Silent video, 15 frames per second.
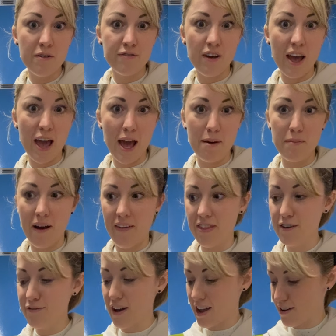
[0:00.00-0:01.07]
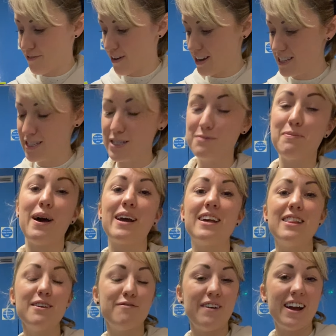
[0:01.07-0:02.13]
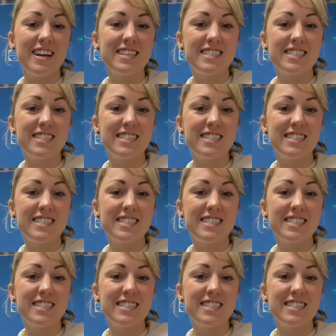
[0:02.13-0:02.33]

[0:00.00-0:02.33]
for him and the firefighters back in the fire